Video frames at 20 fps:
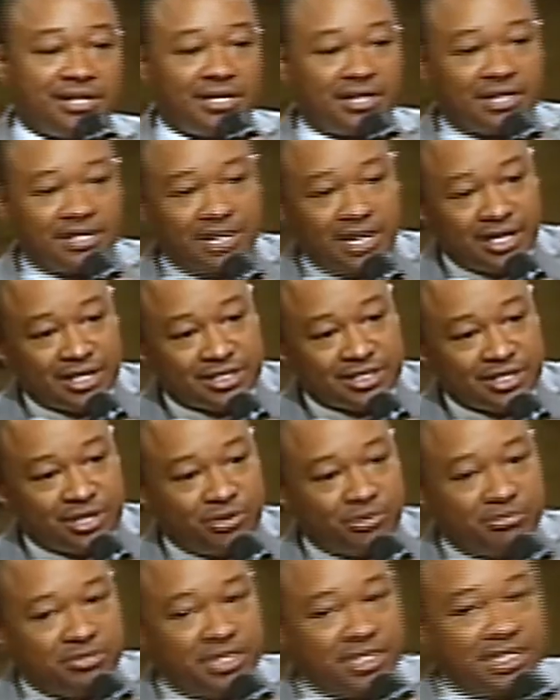God
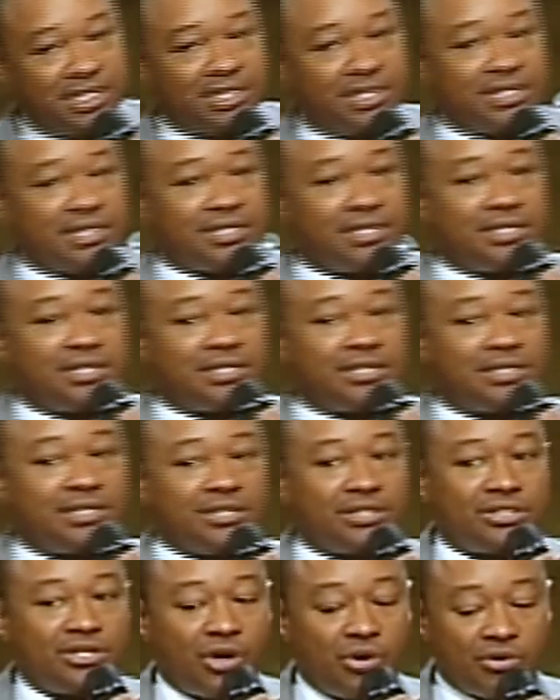told me,
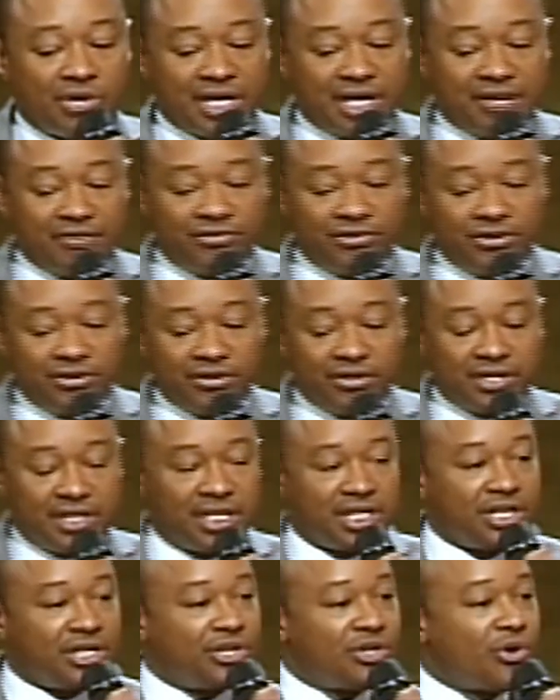don't ever
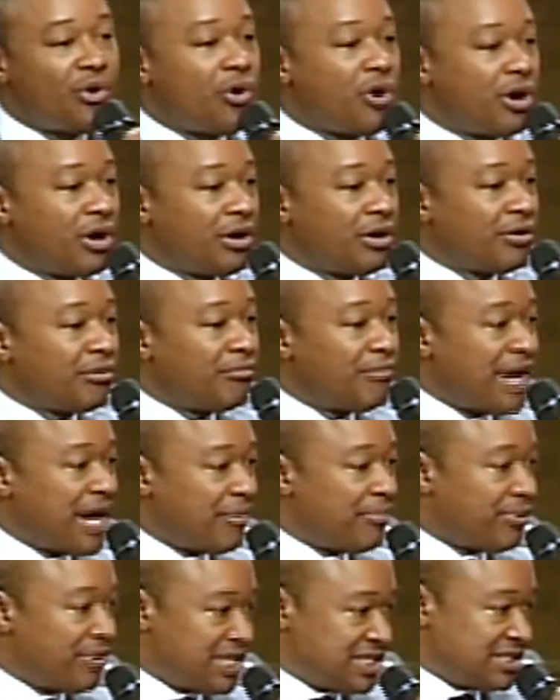ignore my
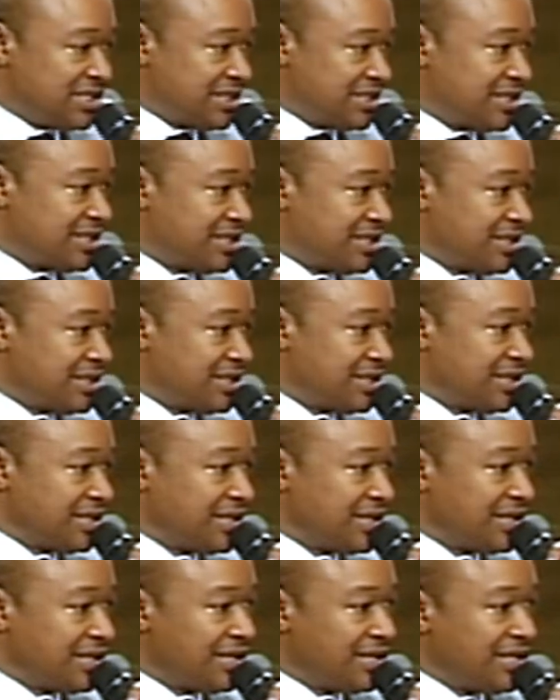presence.
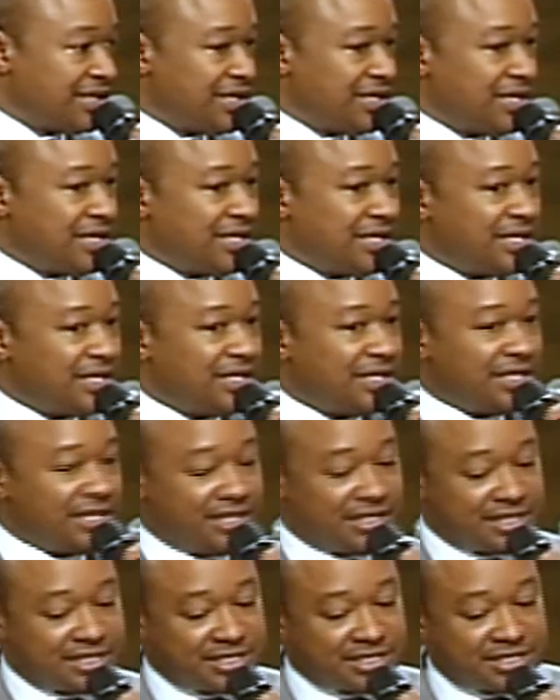
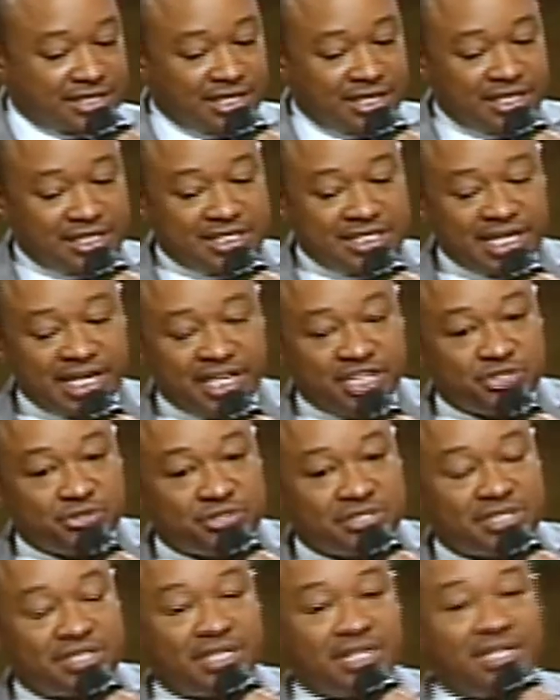It's a
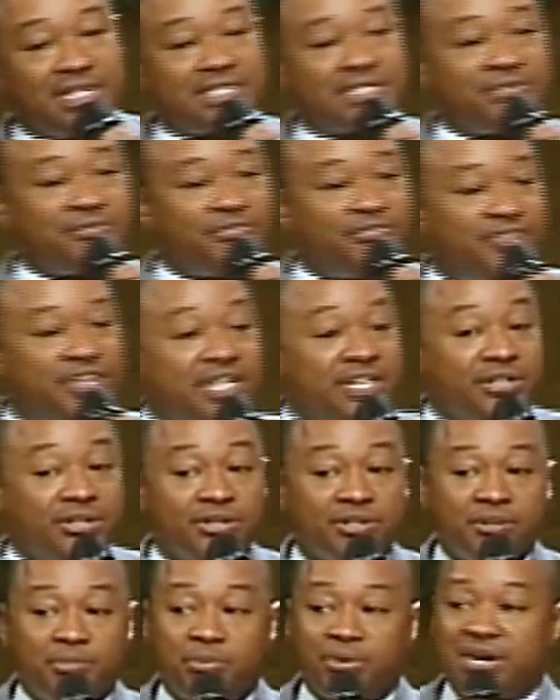dangerous thing to
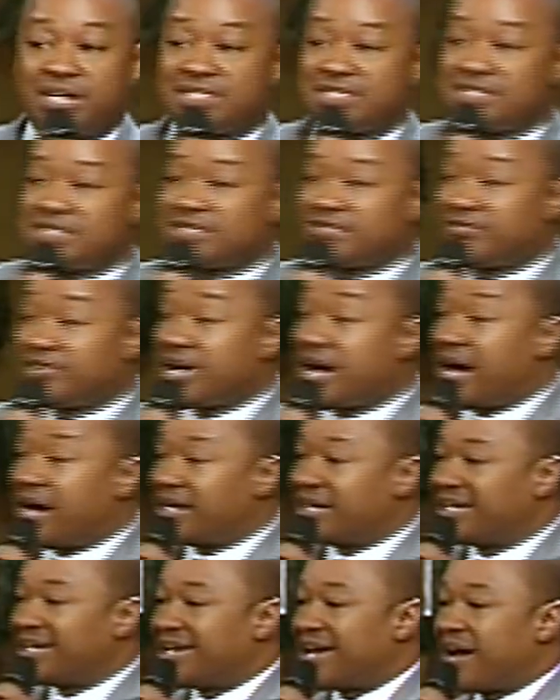feel the presence of
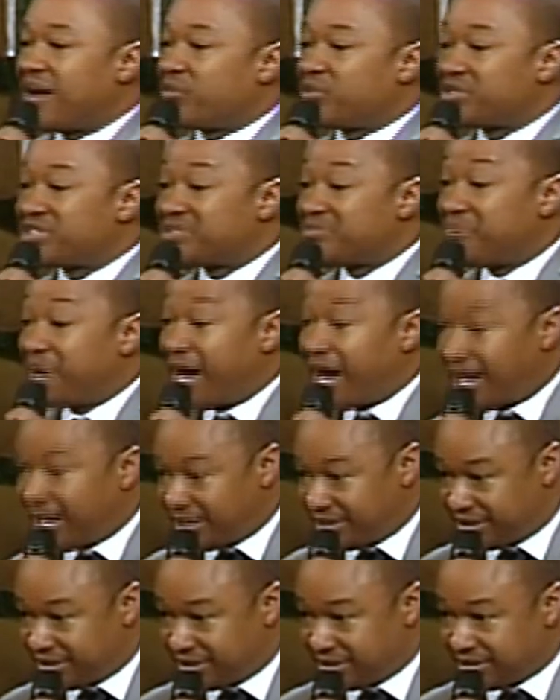God and not respond.